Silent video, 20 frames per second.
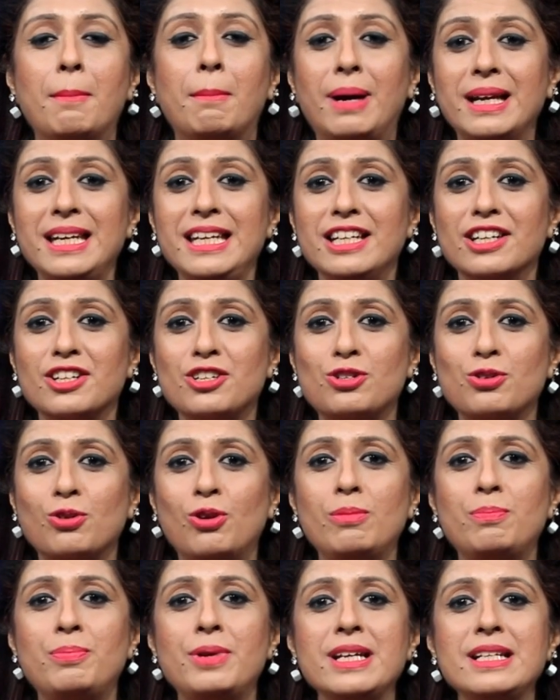Money Control
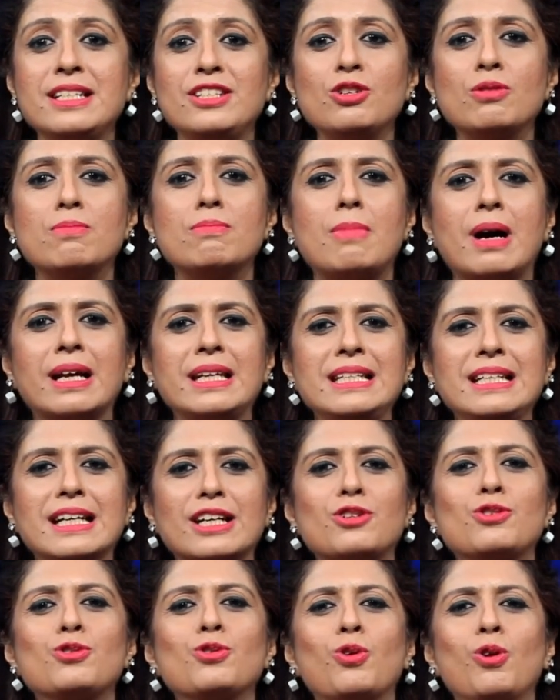brings you Money
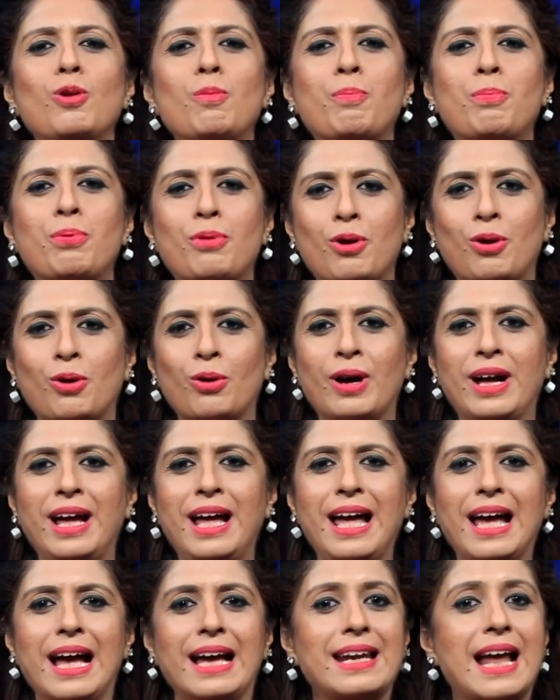Control Pro
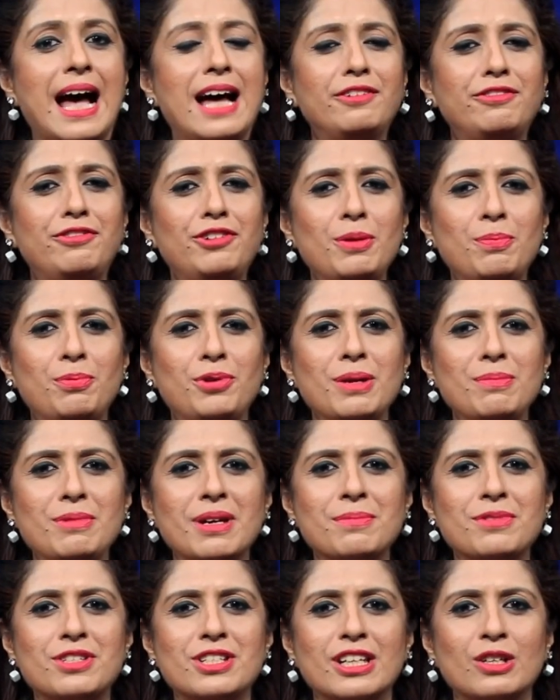an ad-free
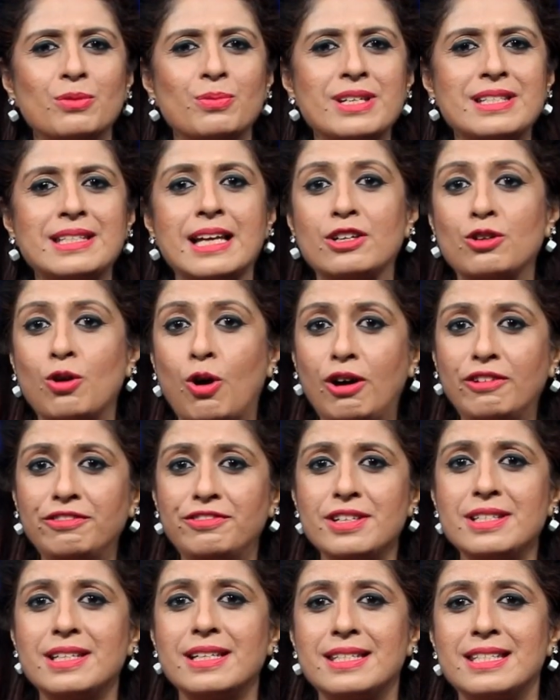premium service that
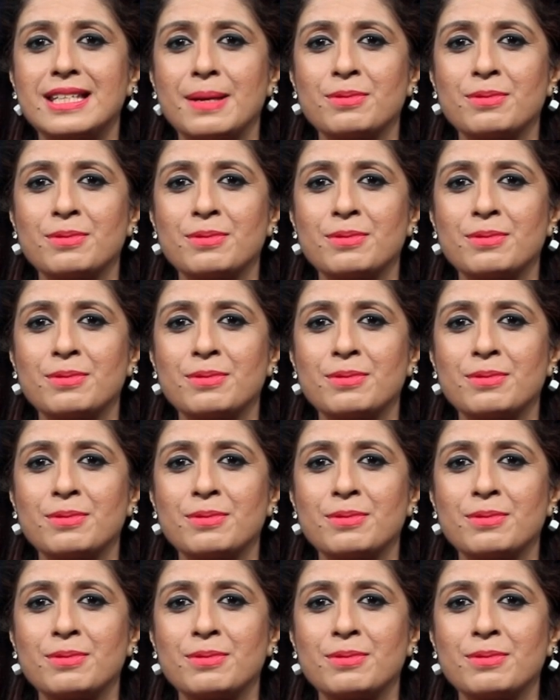offers its